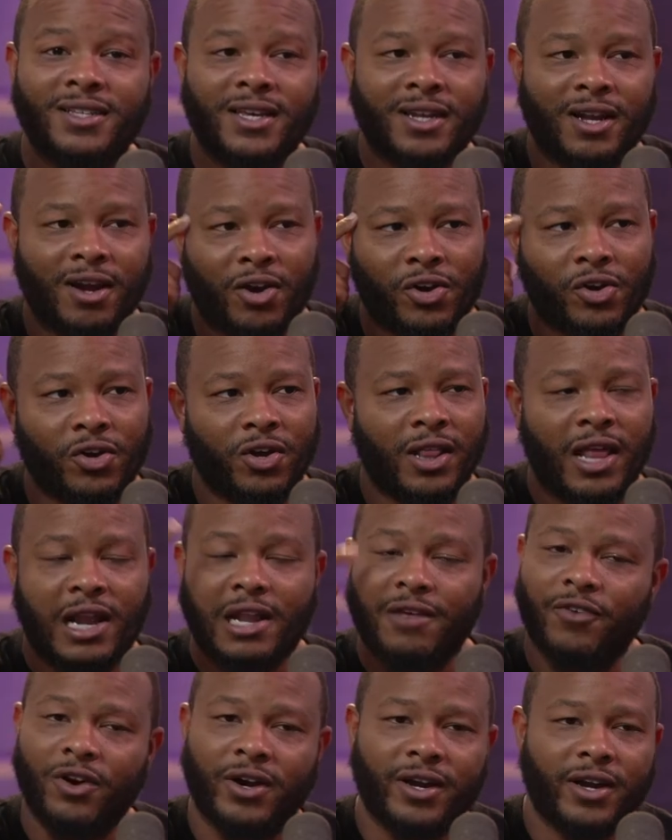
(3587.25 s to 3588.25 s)
that aren't on a lot
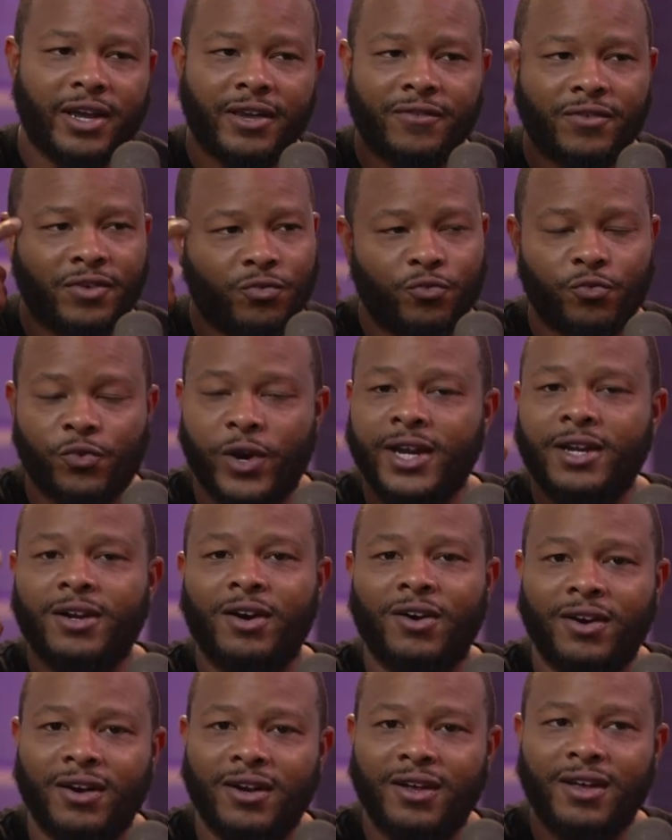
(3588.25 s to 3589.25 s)
of our even
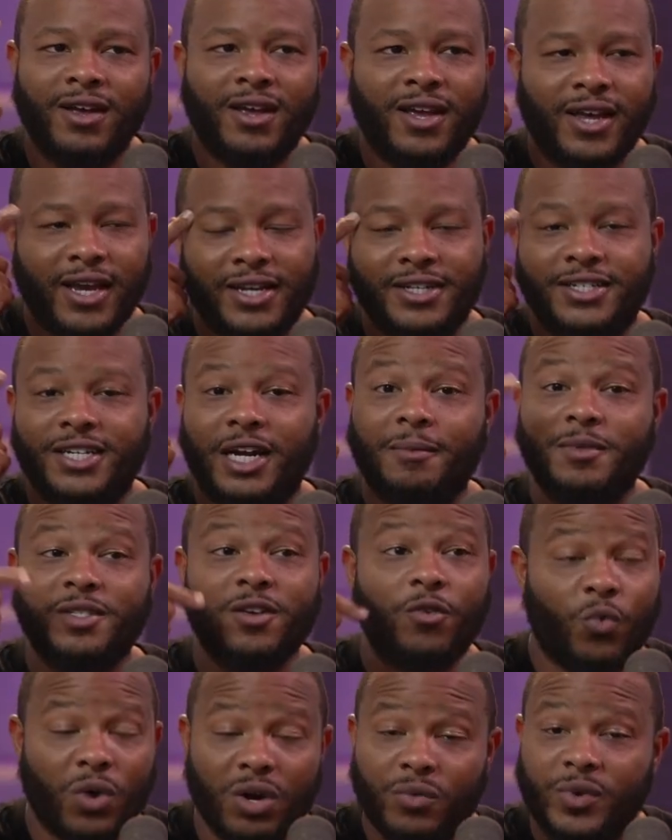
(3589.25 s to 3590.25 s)
radar in terms
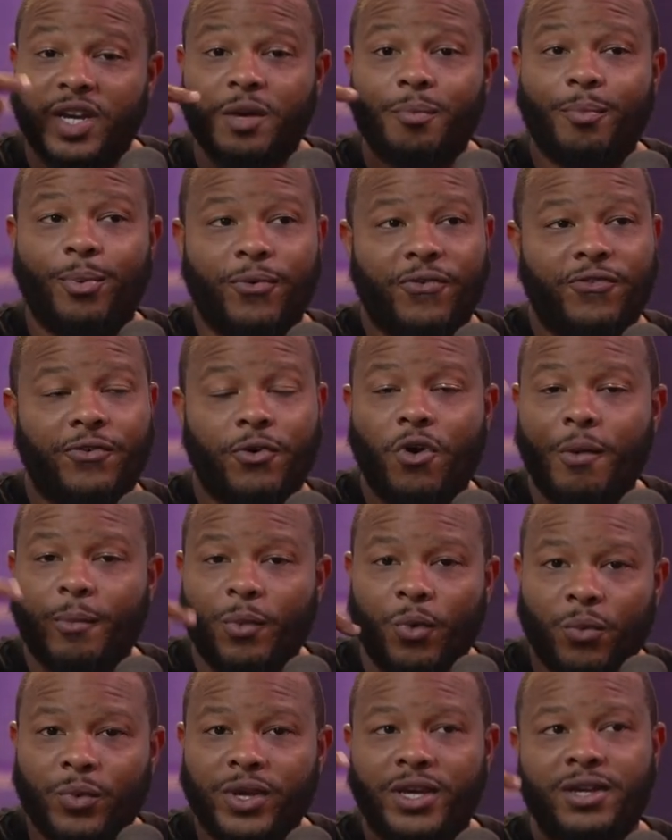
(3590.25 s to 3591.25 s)
of where we can perform,
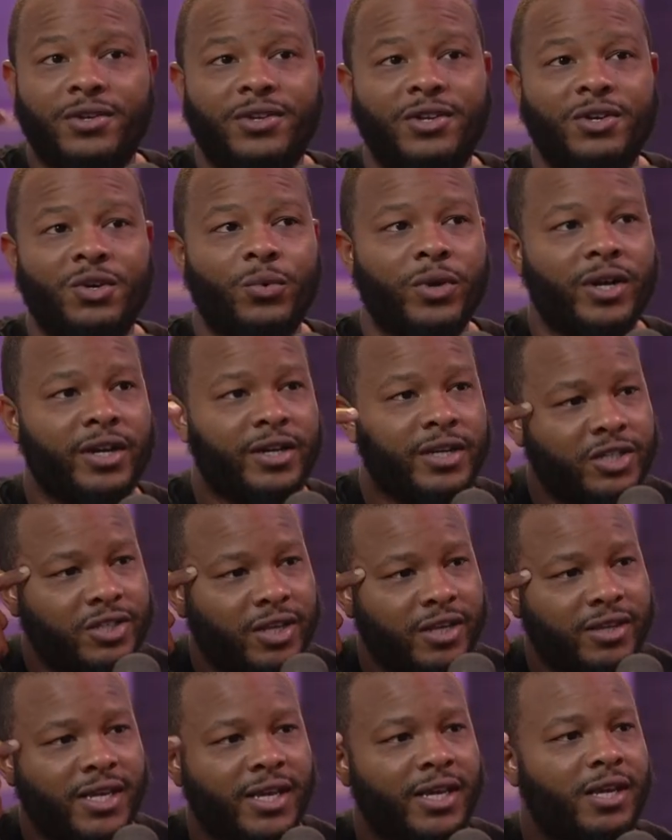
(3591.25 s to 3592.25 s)
what we can do. We're
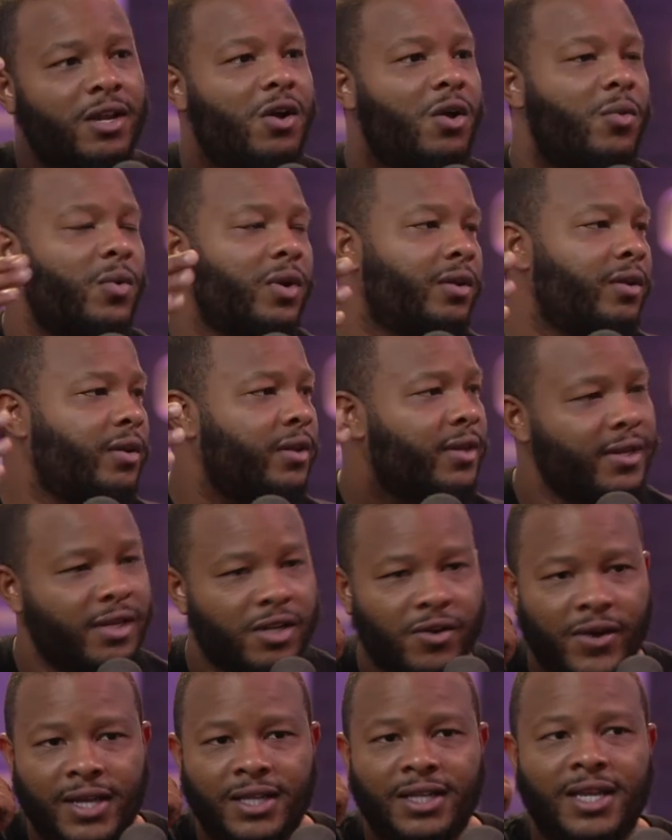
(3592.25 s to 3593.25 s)
initially thinking,
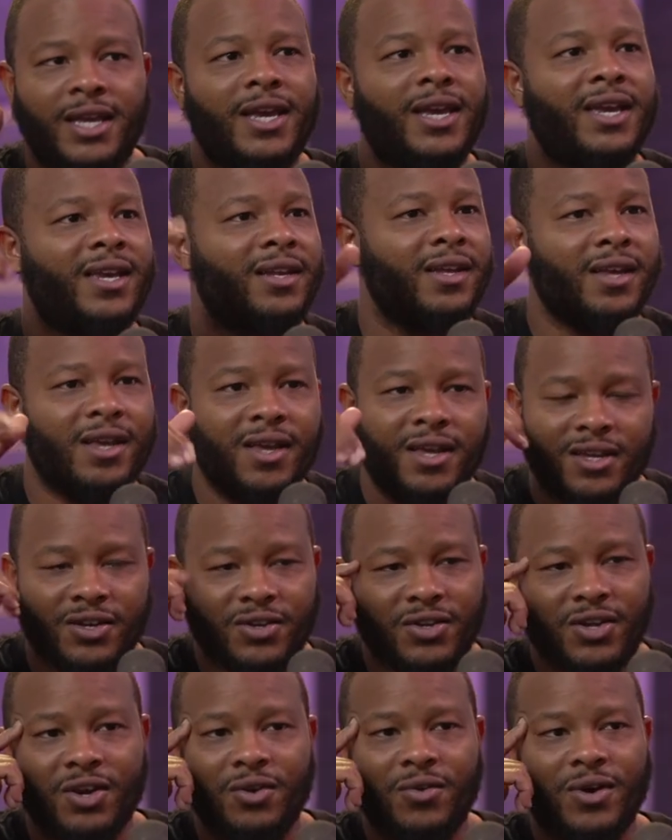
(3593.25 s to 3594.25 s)
LA
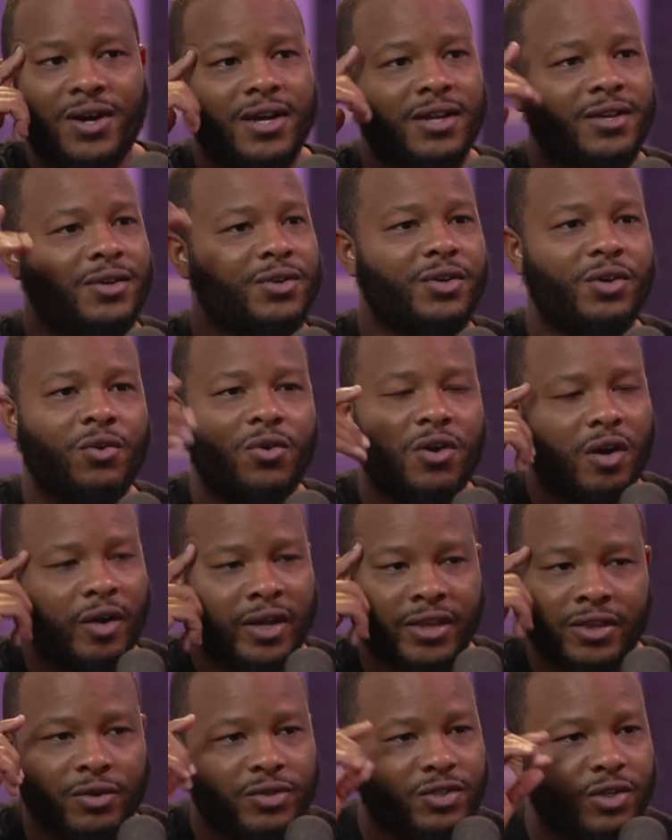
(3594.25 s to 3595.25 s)
and New York,
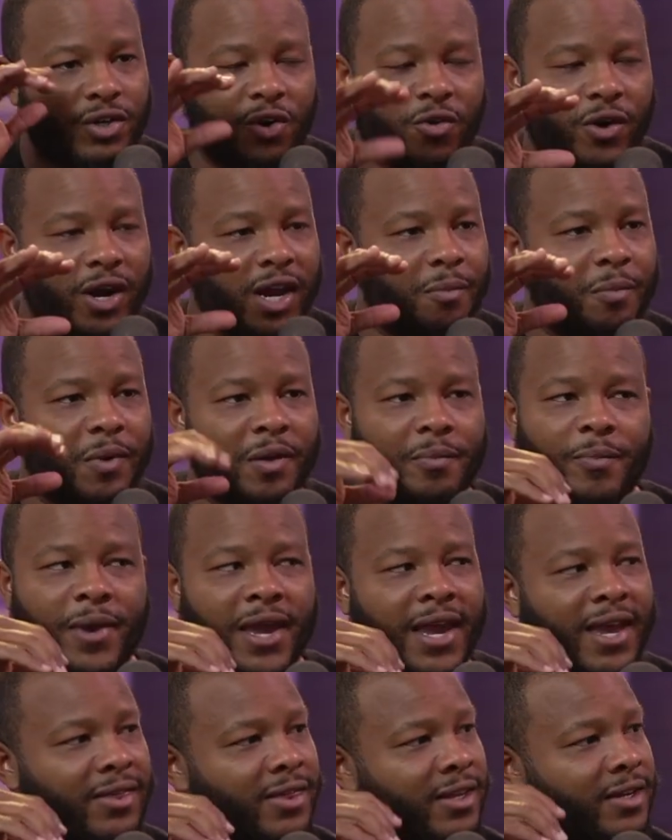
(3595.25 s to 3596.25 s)
and those are great, but
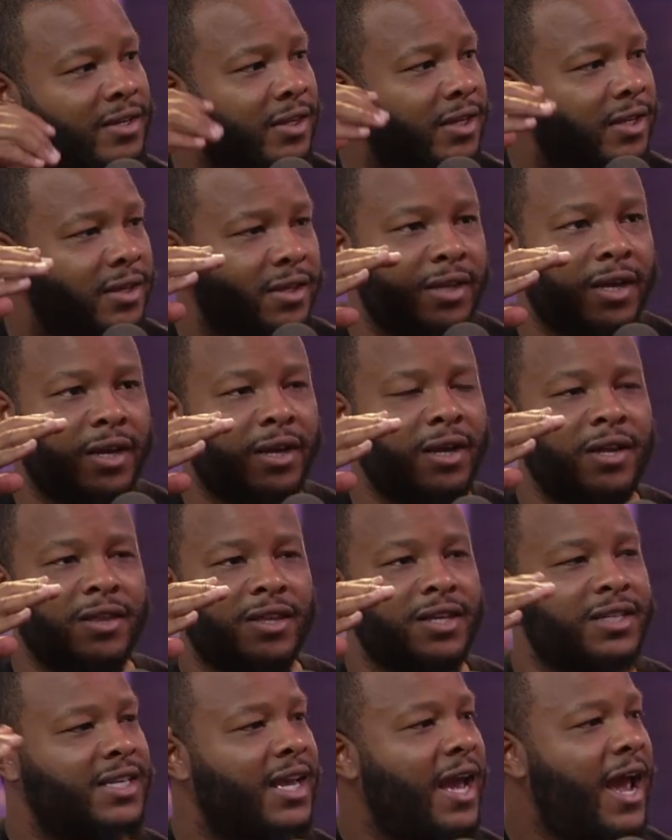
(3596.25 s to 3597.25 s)
man, the
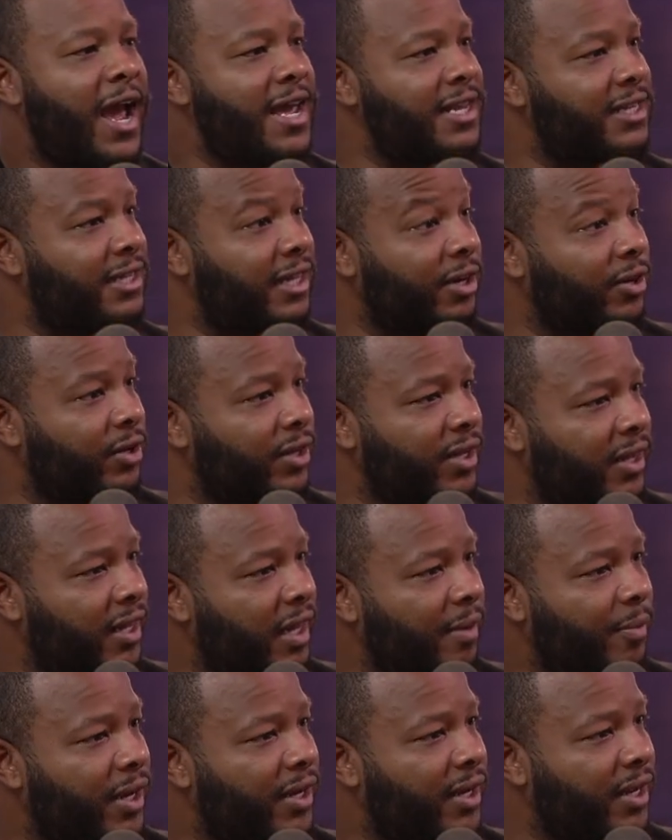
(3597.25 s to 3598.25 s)
sky is literally the
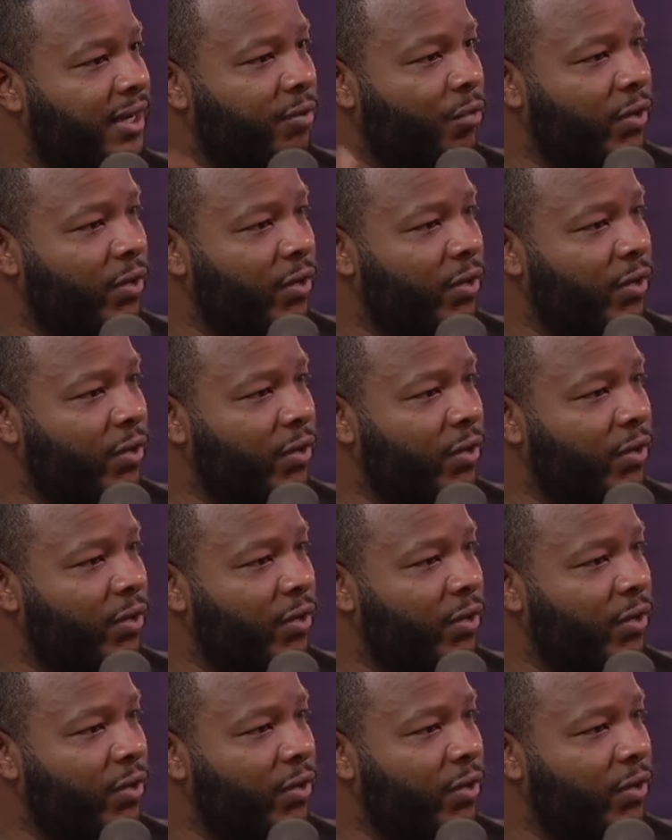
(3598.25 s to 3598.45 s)
limit and